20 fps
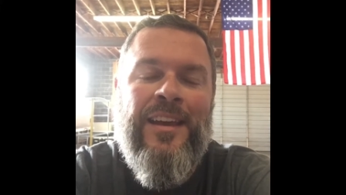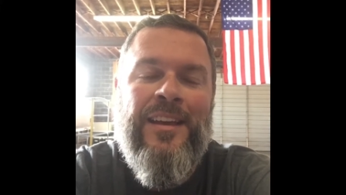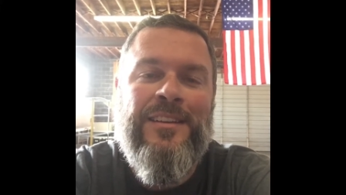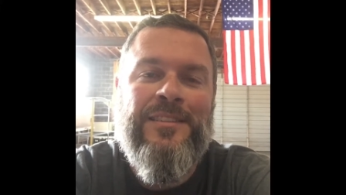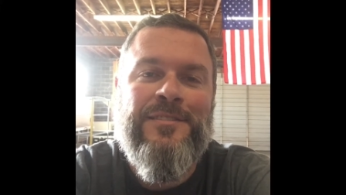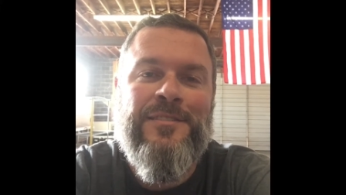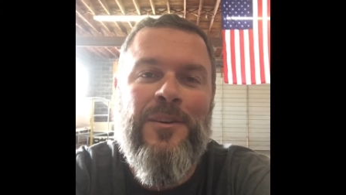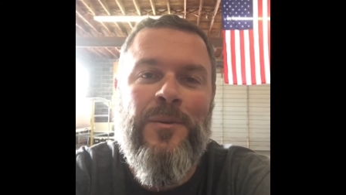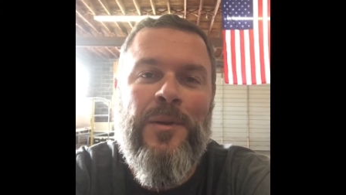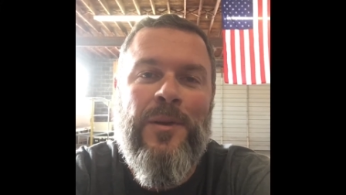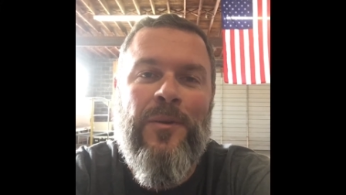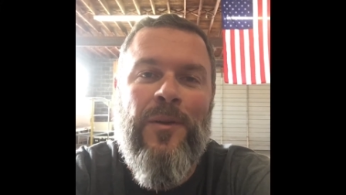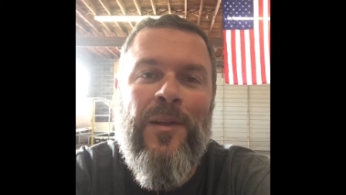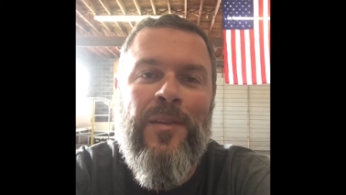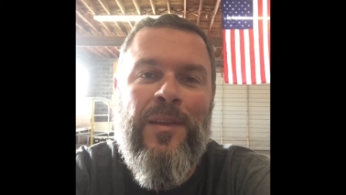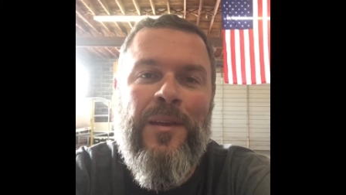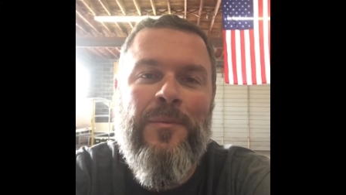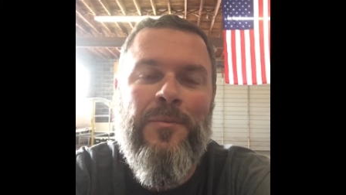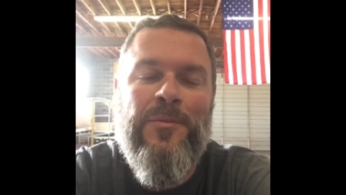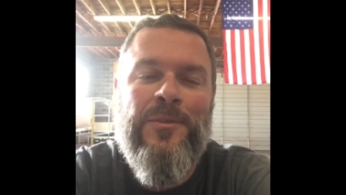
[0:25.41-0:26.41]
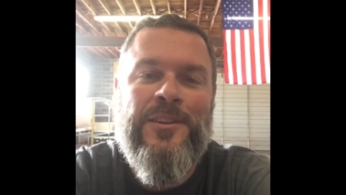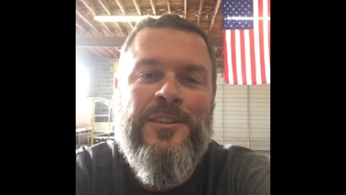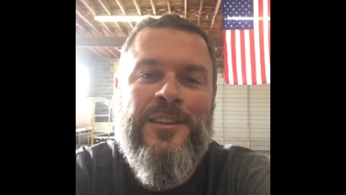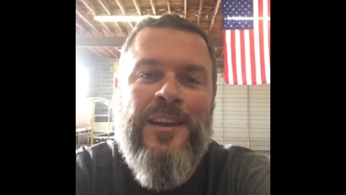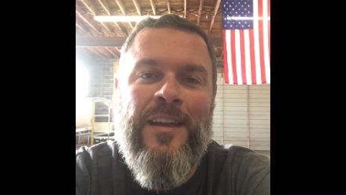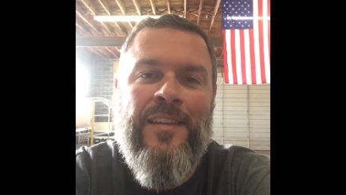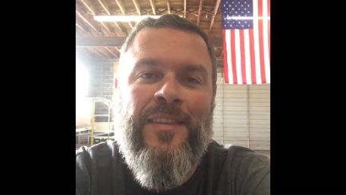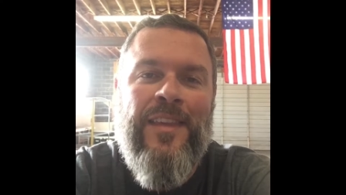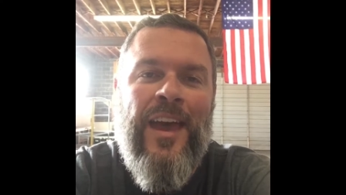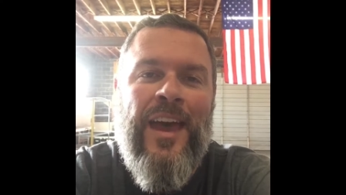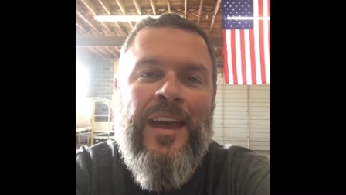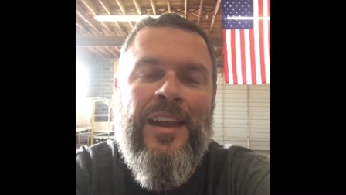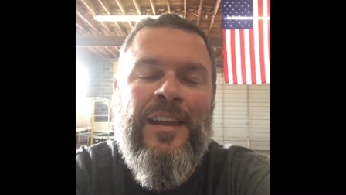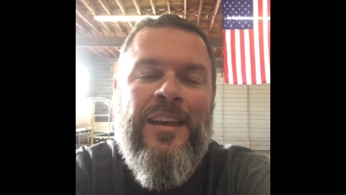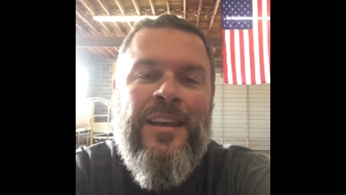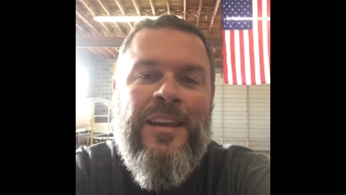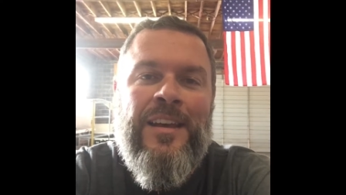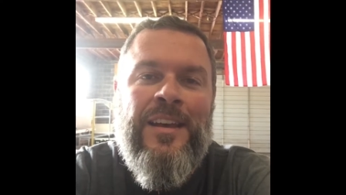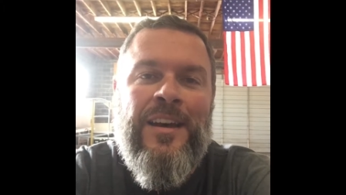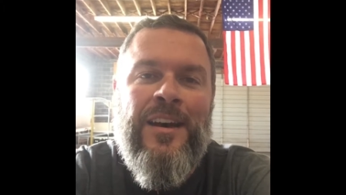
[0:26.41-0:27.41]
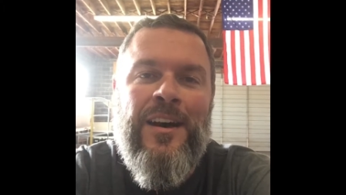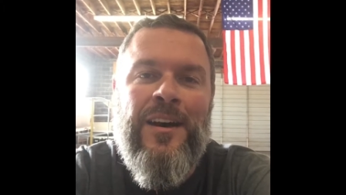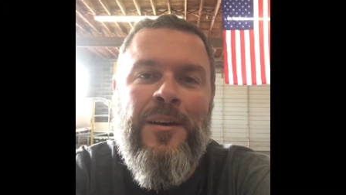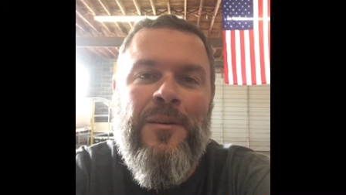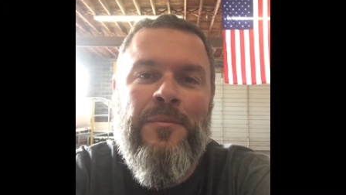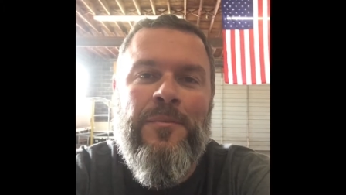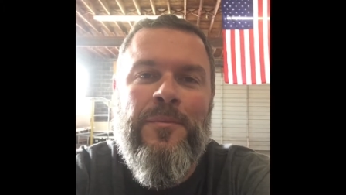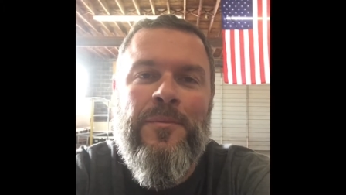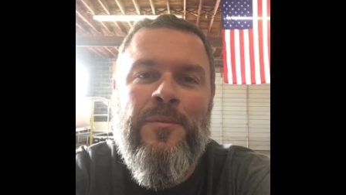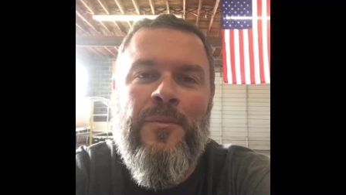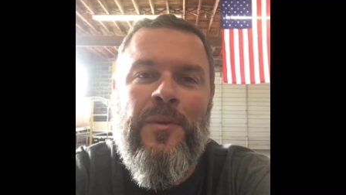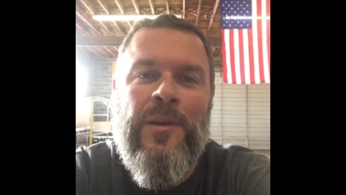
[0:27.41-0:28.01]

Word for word: And so we greatly appreciate that. Um,